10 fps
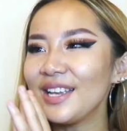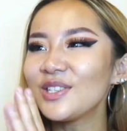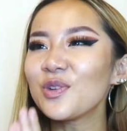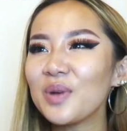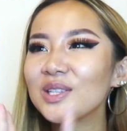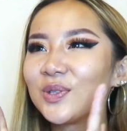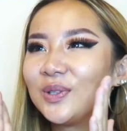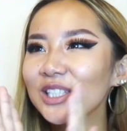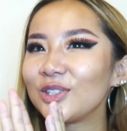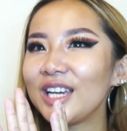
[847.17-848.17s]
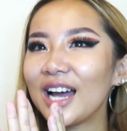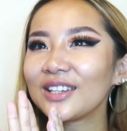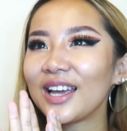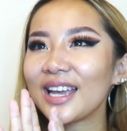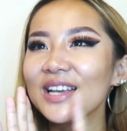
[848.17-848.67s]
The instrumental literally
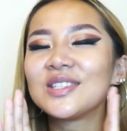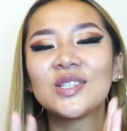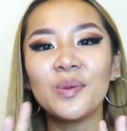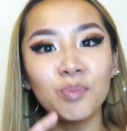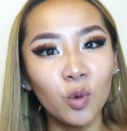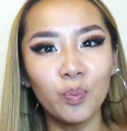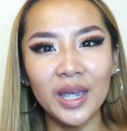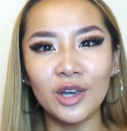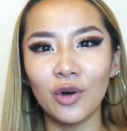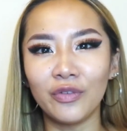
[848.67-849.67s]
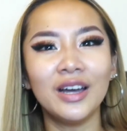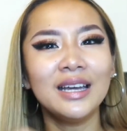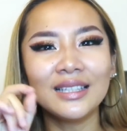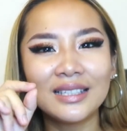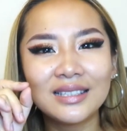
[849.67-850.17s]
had like a simple beat of the